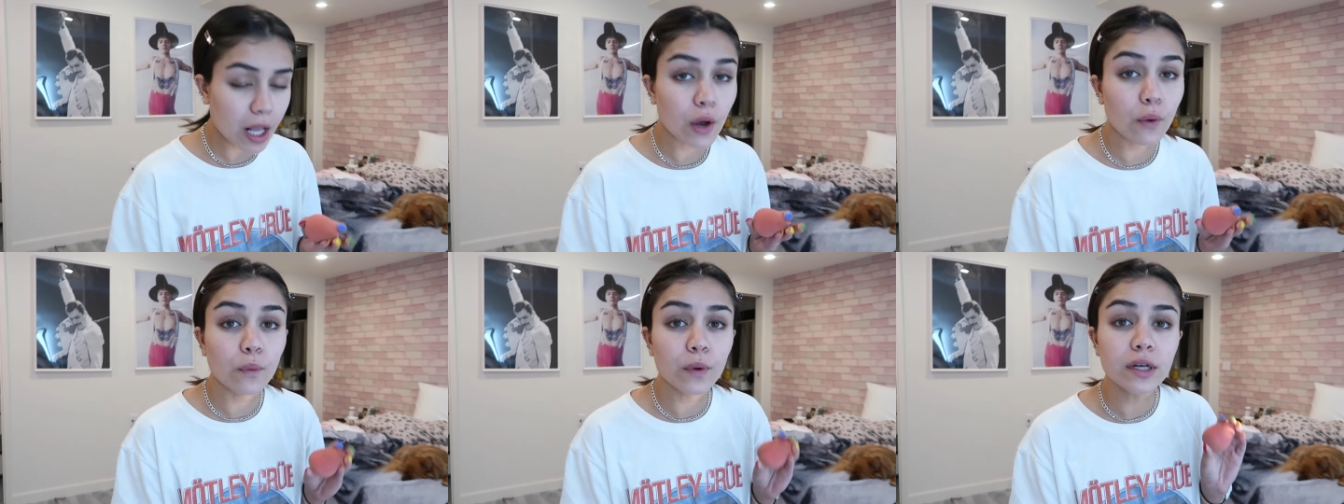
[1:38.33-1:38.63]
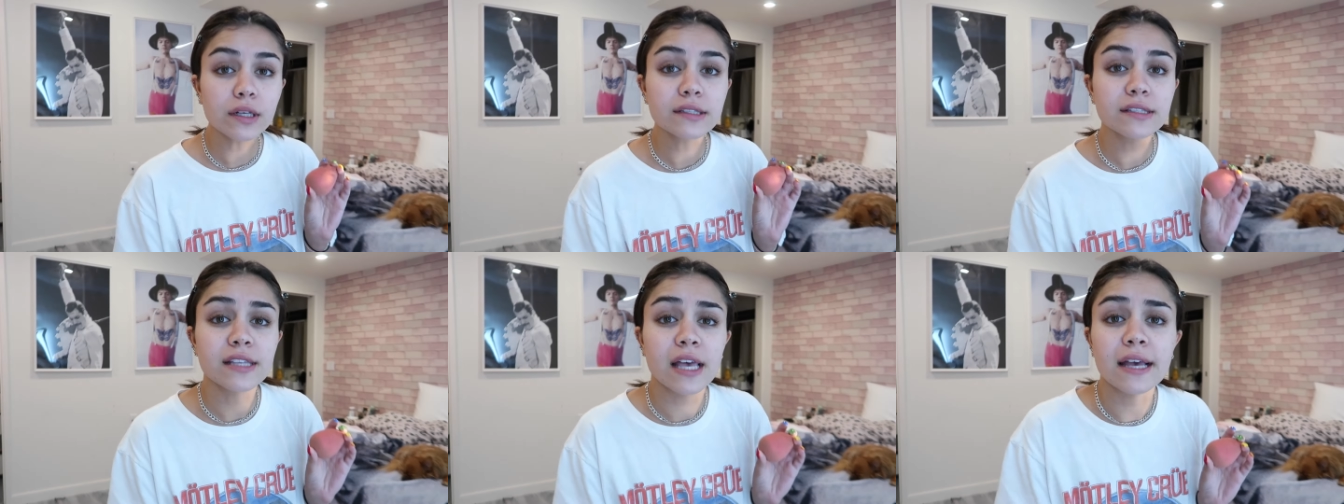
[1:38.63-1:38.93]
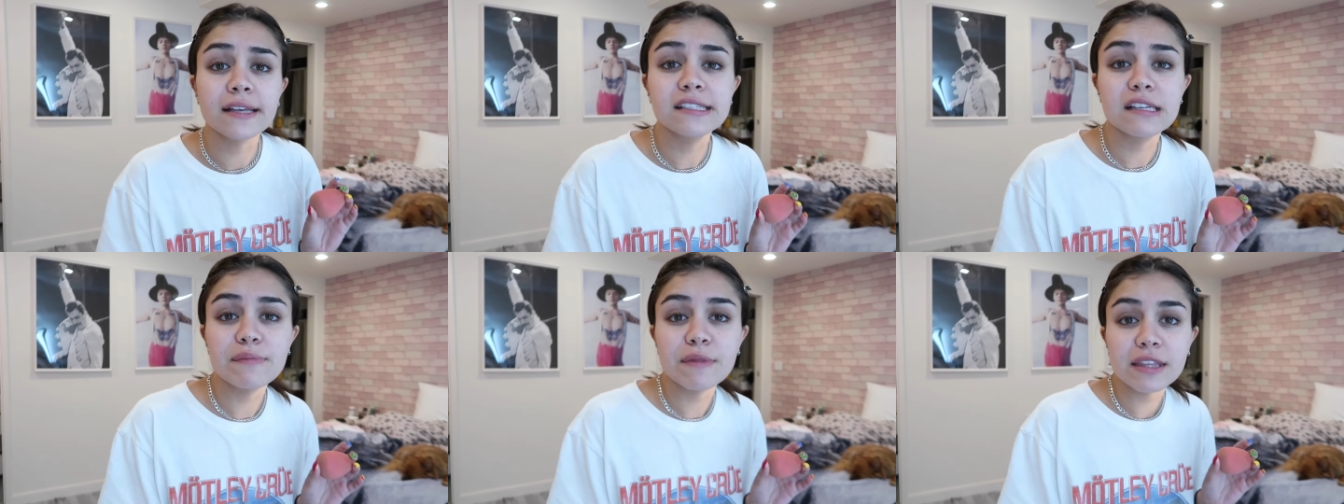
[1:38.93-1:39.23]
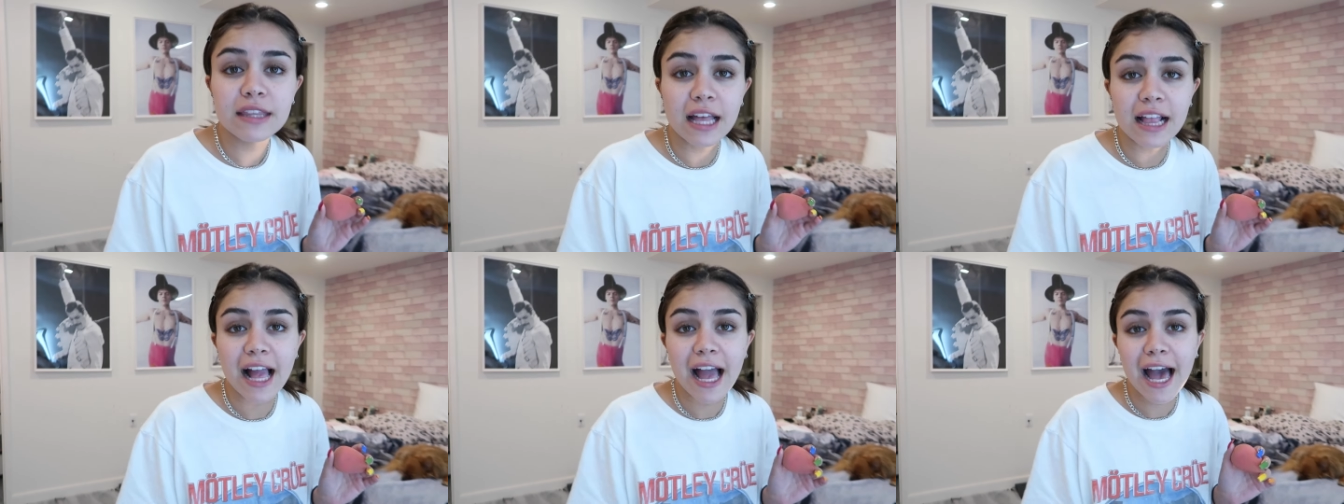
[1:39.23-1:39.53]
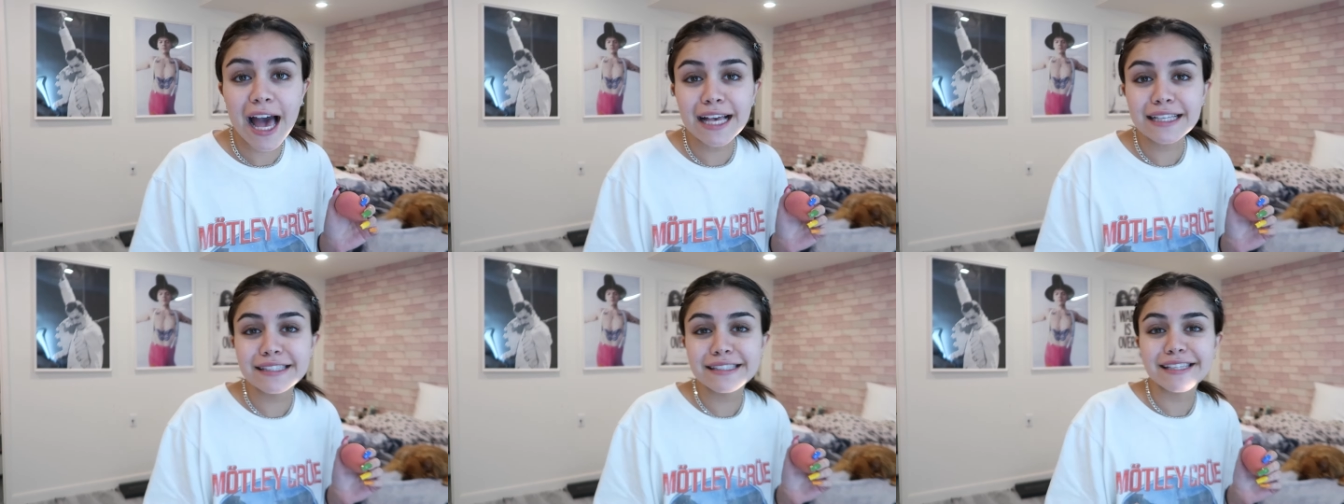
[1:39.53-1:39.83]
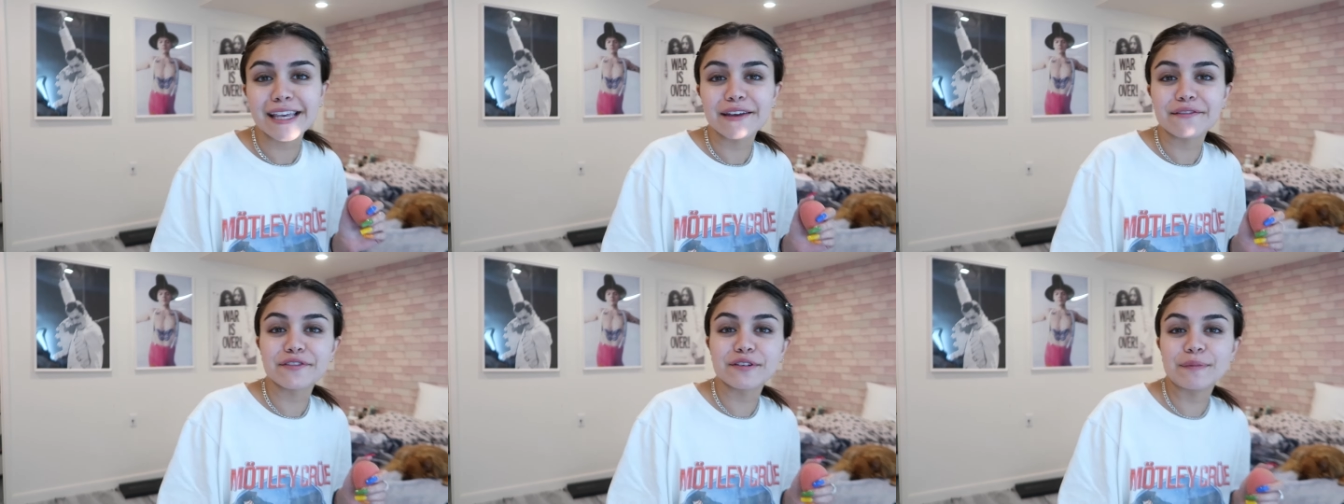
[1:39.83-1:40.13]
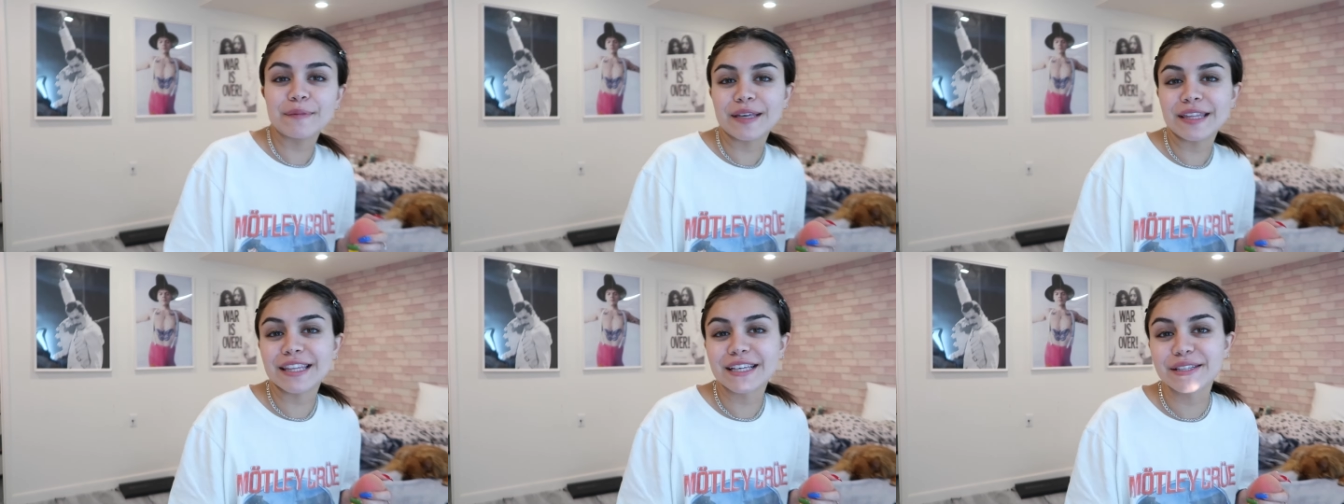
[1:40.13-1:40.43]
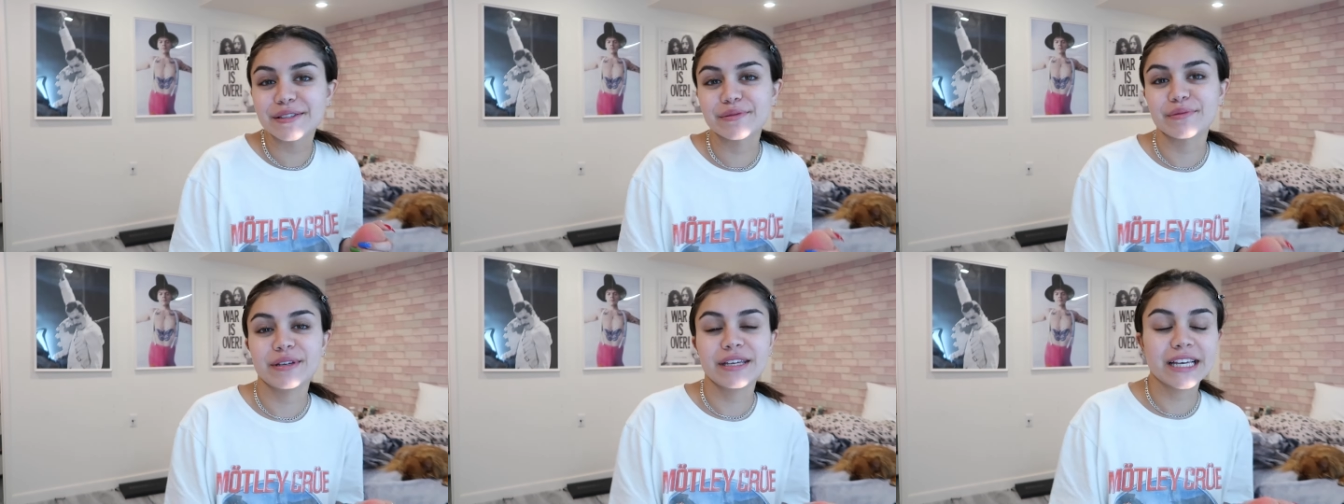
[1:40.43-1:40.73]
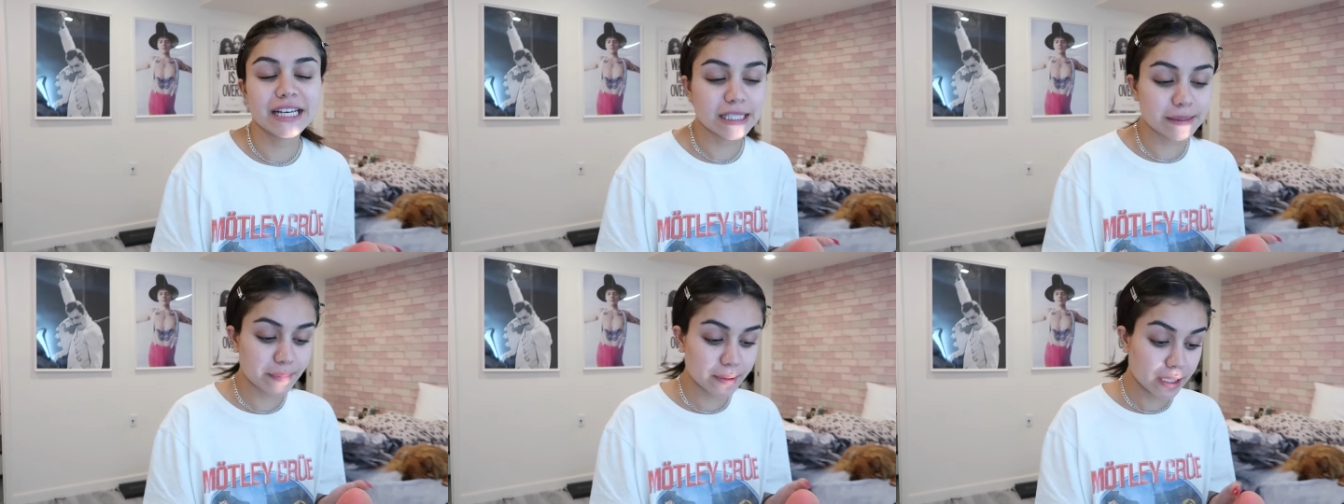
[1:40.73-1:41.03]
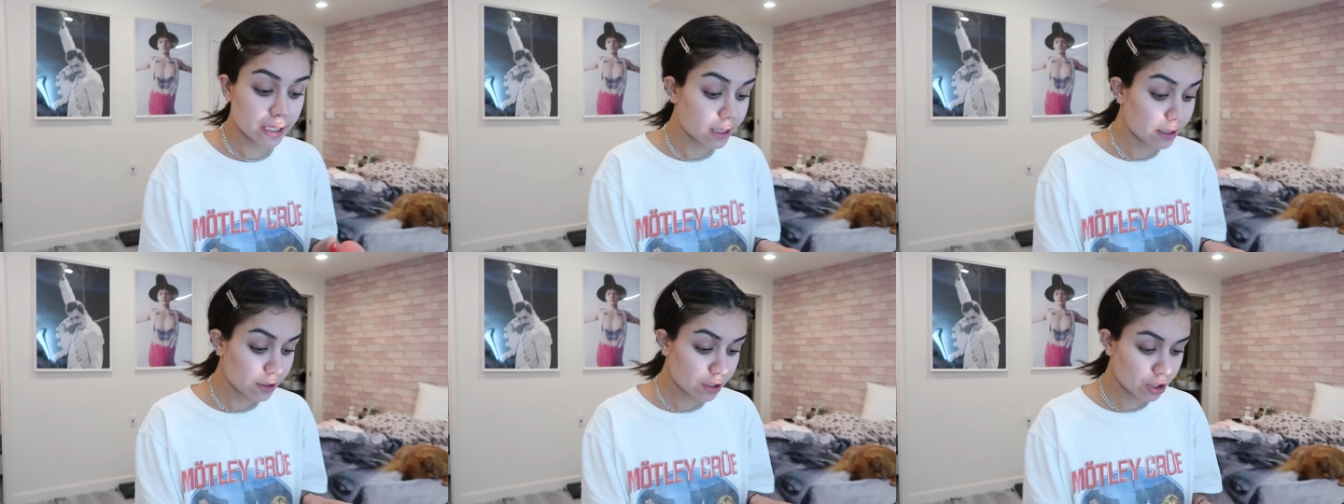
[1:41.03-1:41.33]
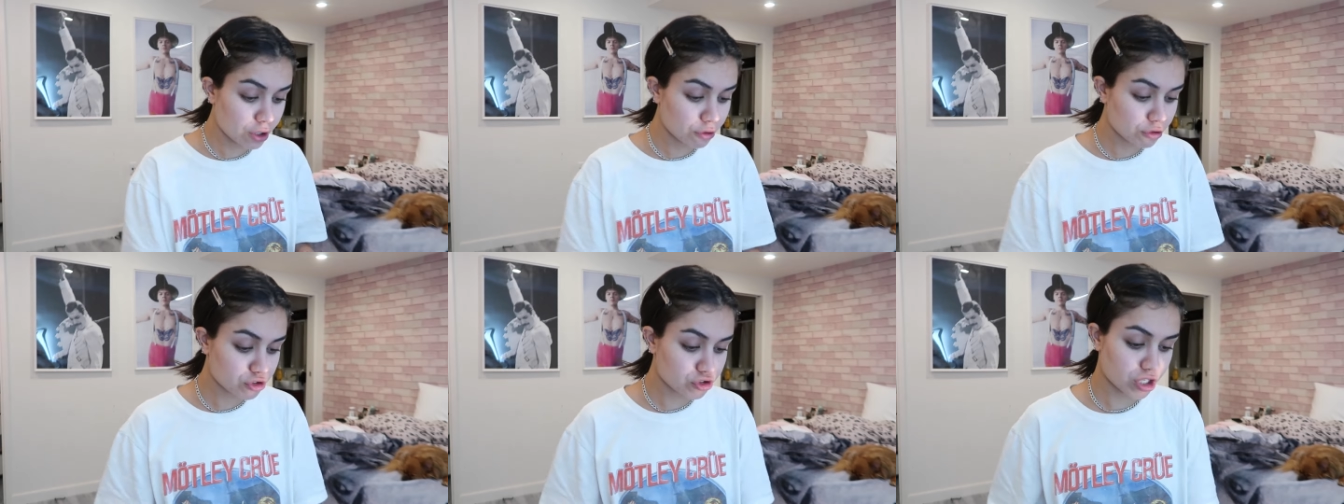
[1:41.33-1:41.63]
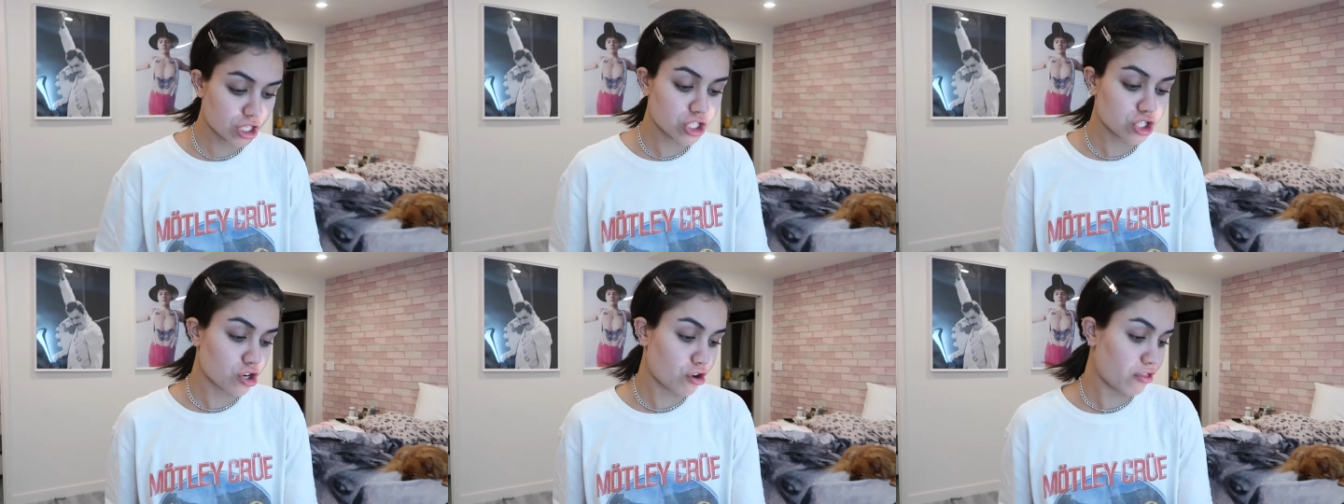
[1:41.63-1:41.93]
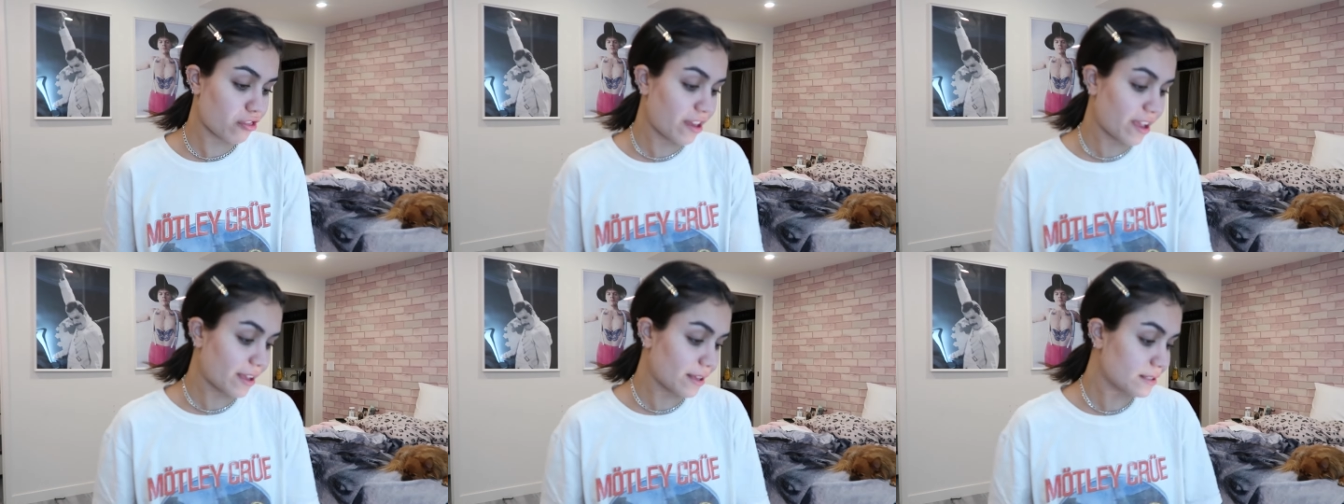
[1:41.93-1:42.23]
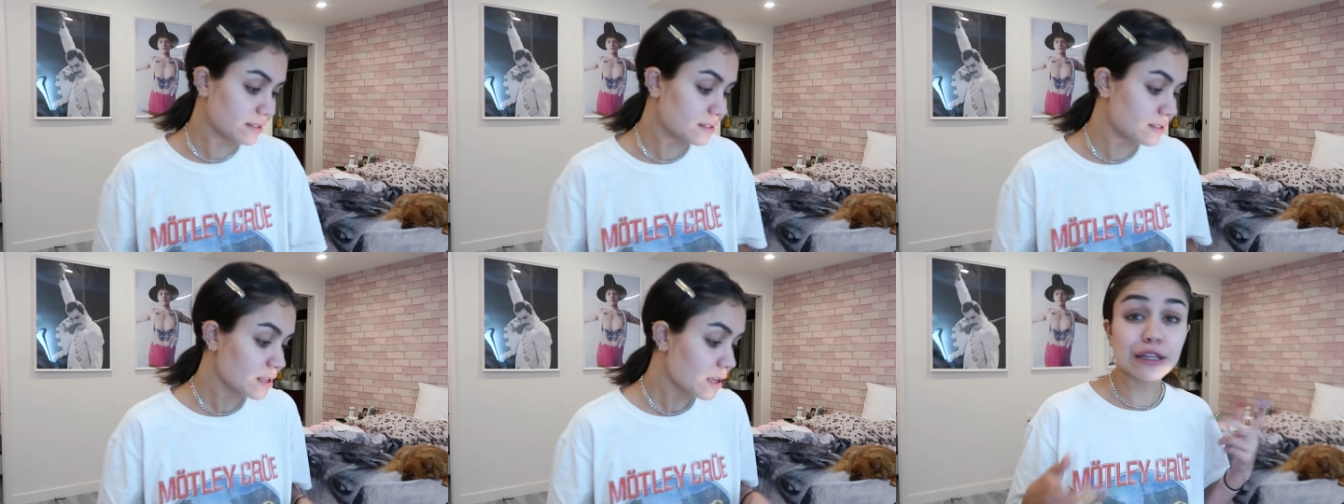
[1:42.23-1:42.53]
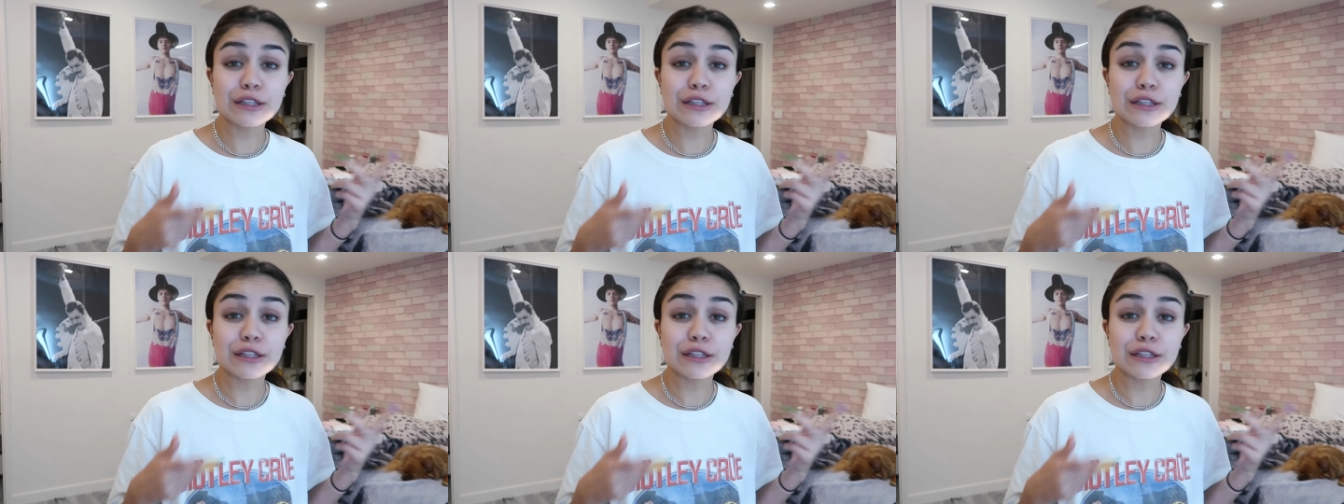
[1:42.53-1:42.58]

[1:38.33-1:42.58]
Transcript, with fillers: but I will say something that has saved me this week has been the new Stranger Things.